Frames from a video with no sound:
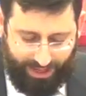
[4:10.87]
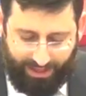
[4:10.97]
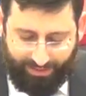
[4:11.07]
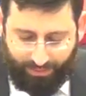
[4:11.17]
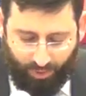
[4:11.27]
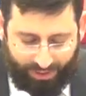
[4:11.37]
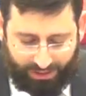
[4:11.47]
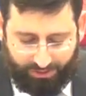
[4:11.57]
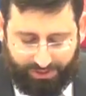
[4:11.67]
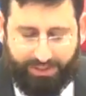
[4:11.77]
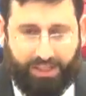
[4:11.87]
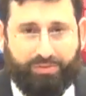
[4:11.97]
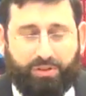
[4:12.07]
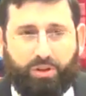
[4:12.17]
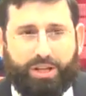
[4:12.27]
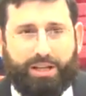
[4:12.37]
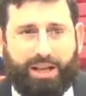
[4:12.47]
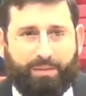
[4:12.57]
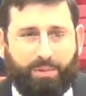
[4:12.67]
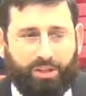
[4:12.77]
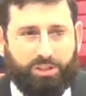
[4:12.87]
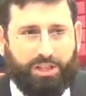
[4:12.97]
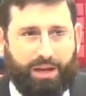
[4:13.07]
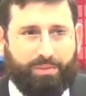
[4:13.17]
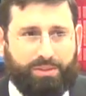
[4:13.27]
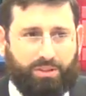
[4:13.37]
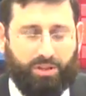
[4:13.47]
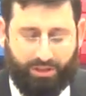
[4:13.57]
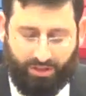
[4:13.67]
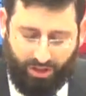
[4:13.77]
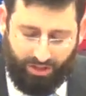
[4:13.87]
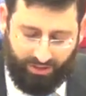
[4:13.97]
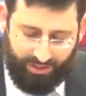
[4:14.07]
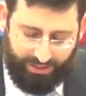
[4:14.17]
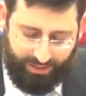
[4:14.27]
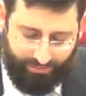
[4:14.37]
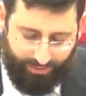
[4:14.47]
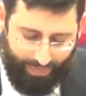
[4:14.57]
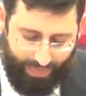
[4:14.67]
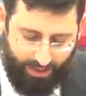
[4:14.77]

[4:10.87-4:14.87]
And even more interesting, if you look in Kabbalah Shabbos, you look in L'chadoidi,